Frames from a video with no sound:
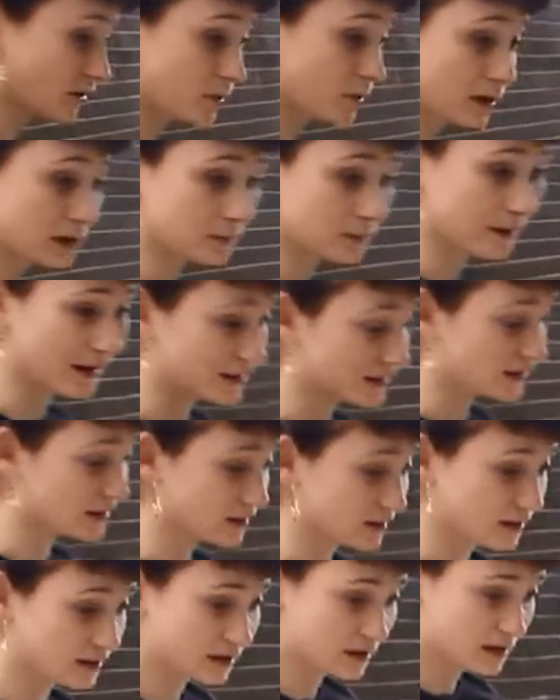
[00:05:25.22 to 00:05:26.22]
and quickly painted
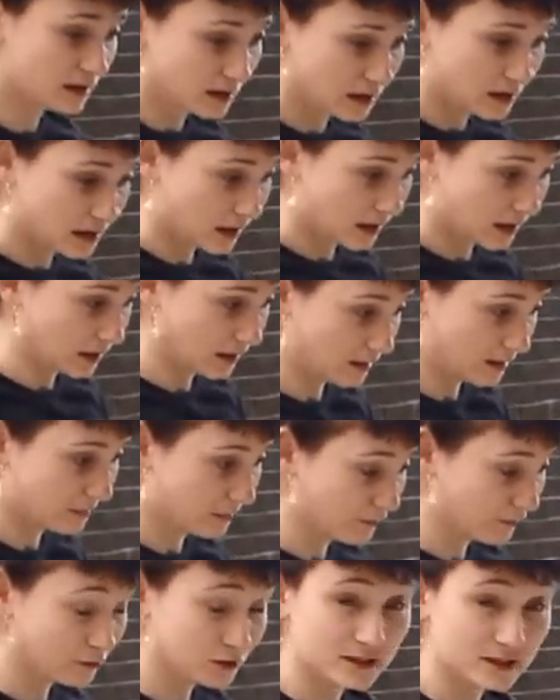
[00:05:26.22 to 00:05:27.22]
it. Um,
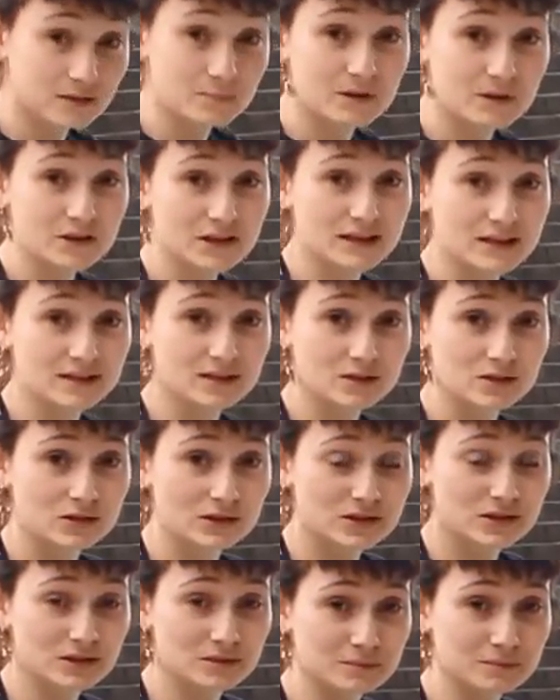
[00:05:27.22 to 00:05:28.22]
unfortunately the budget hasn't
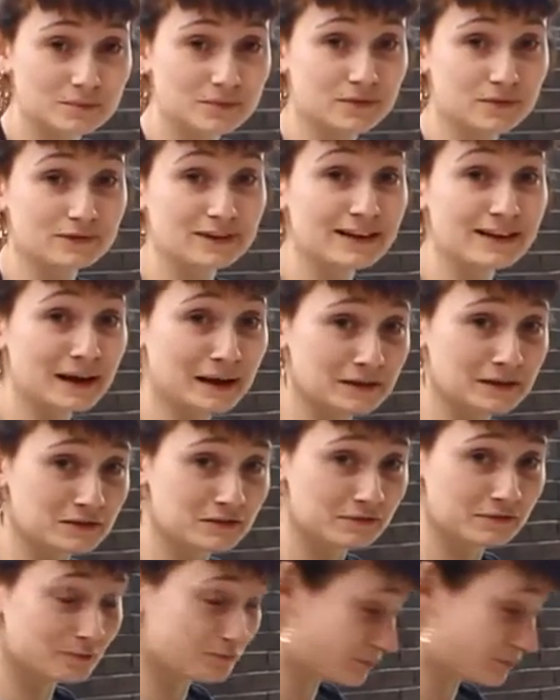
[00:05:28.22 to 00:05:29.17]
stretched to three cans of